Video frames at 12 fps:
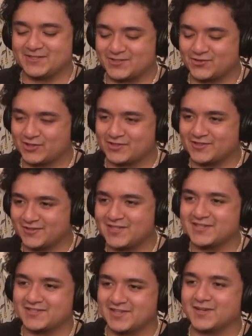is
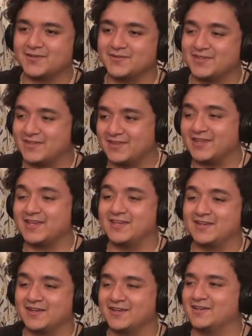structurally sound,
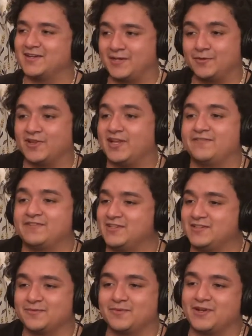then I will laugh at
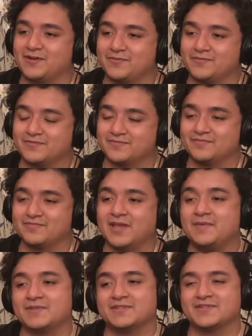it no matter.
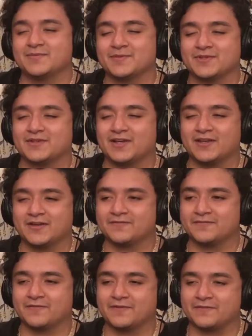Maybe I
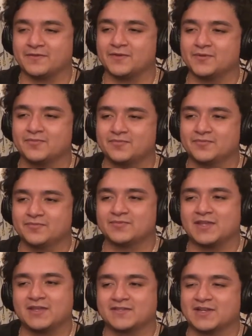have a few
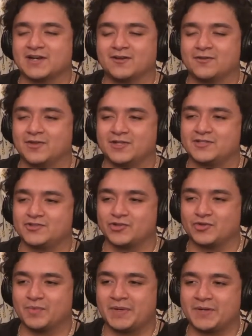things that I don't like to
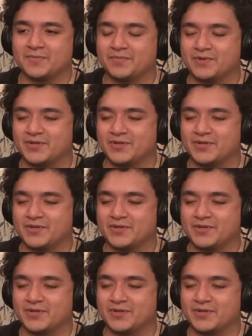joke about,